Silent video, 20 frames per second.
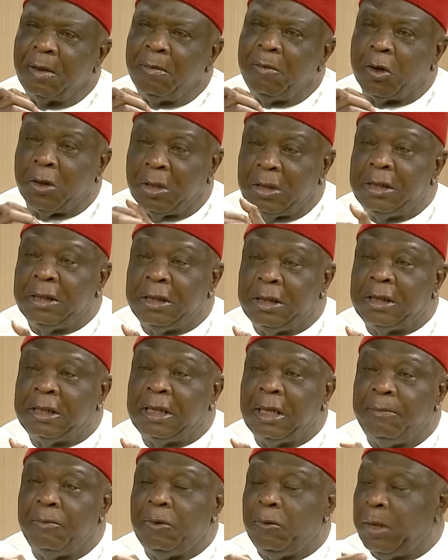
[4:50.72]
Because the
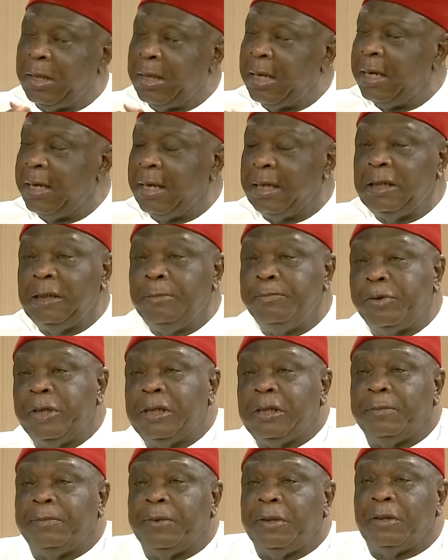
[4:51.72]
system, we're now at a
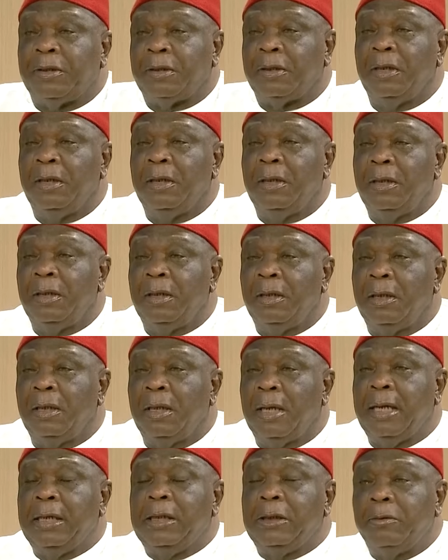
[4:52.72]
precipice.
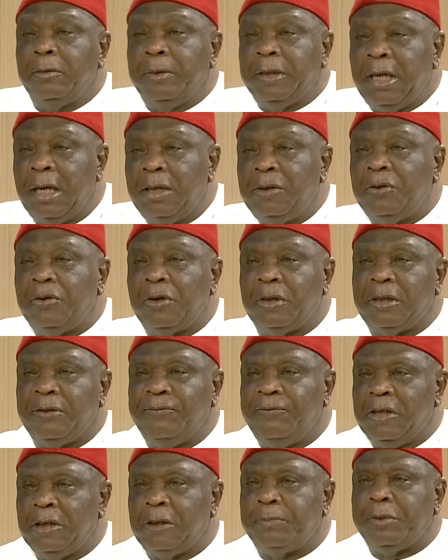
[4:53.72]
And it will be dangerous
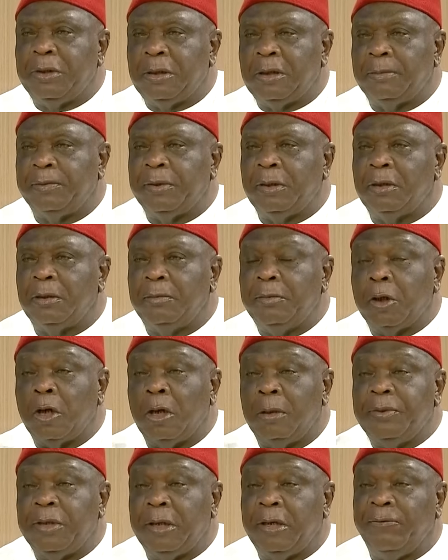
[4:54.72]
if this precipice
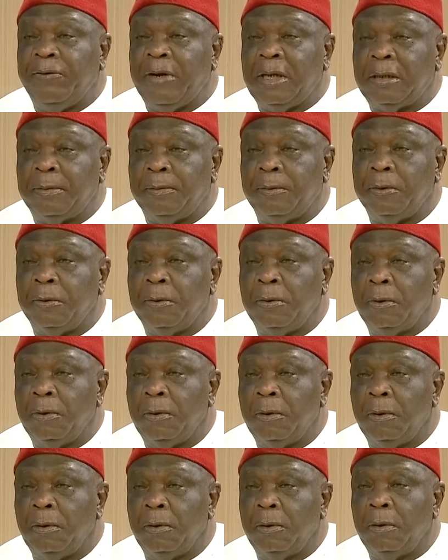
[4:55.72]
becomes irreversible.
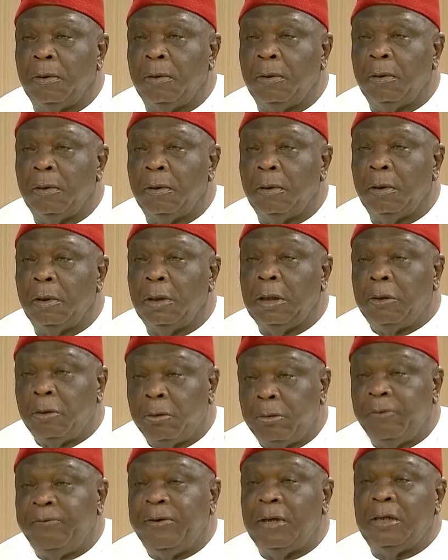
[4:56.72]
It
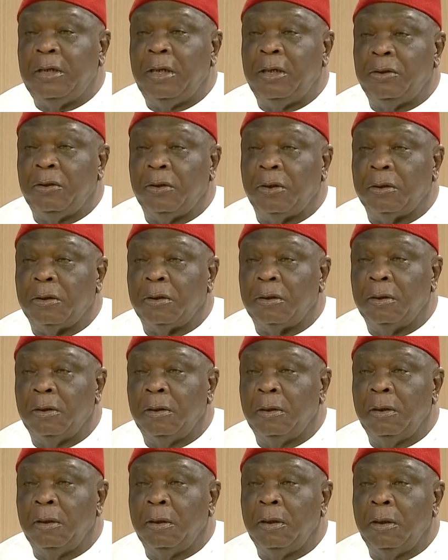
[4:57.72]
will be very dangerous.
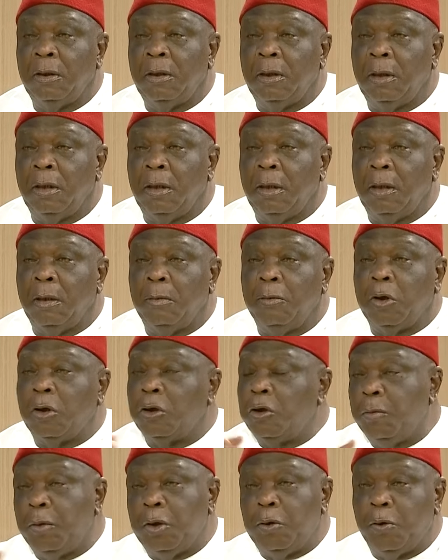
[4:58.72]

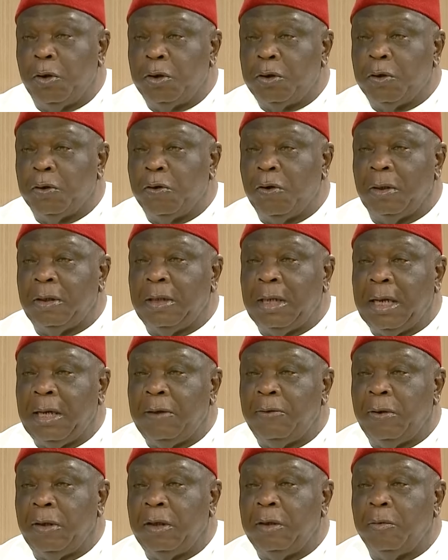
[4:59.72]
Because nobody wants to go on the
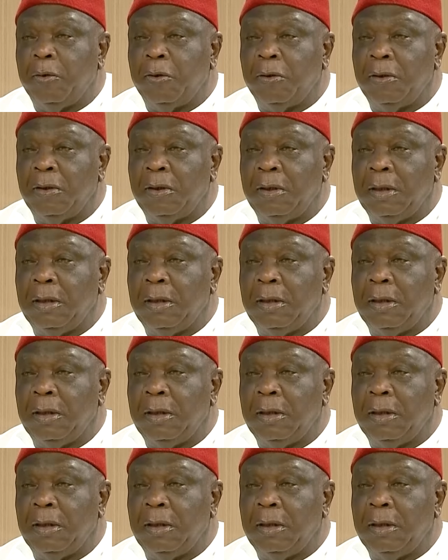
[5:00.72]
highway anymore.